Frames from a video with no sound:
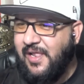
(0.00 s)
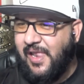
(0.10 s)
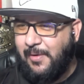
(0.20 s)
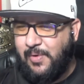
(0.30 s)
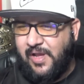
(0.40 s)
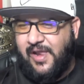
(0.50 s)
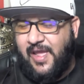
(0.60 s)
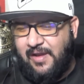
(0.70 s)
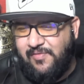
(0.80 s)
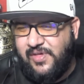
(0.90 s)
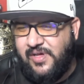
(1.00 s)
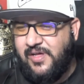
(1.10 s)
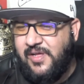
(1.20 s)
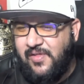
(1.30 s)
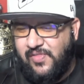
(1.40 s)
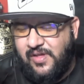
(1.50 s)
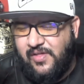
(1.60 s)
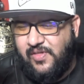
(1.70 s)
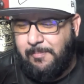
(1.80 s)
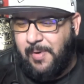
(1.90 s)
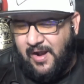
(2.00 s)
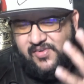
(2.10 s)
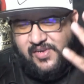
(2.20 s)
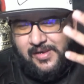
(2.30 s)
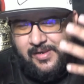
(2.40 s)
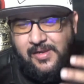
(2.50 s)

Like we got to have the boxing,